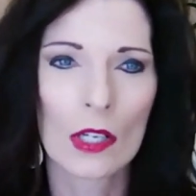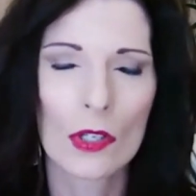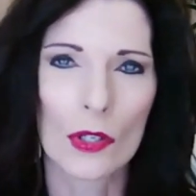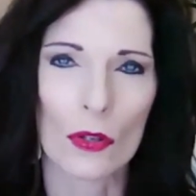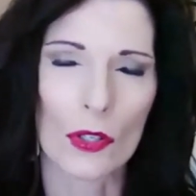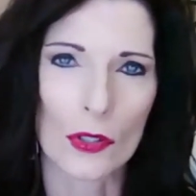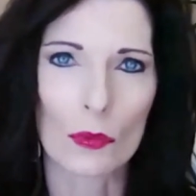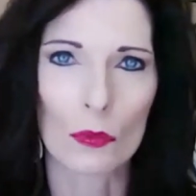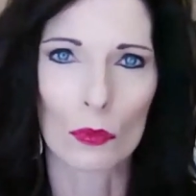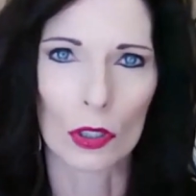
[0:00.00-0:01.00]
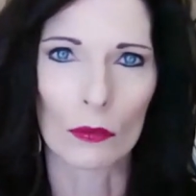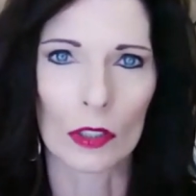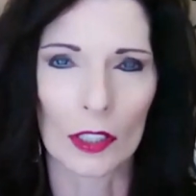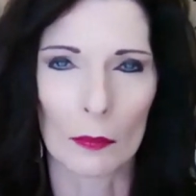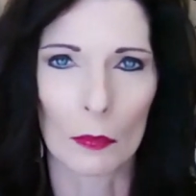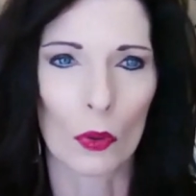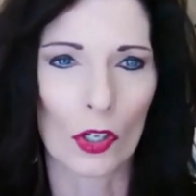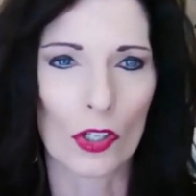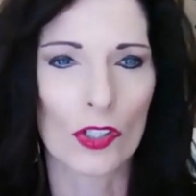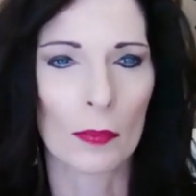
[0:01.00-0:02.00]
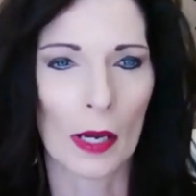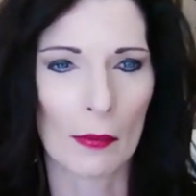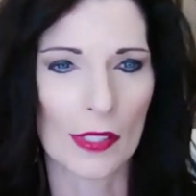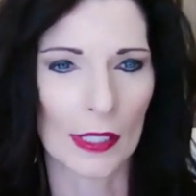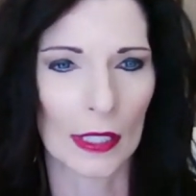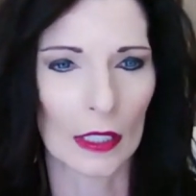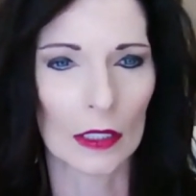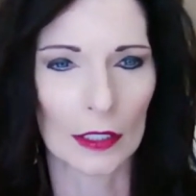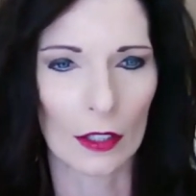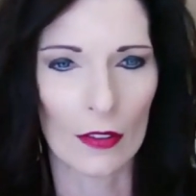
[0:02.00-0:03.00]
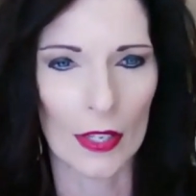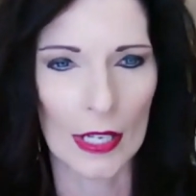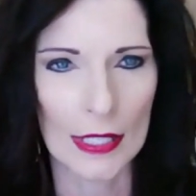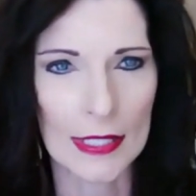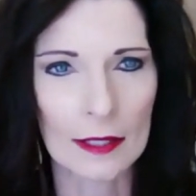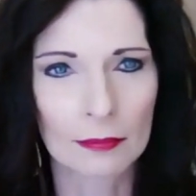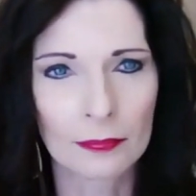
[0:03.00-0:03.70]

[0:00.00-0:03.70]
So this is really, really important to be able to get clear on this.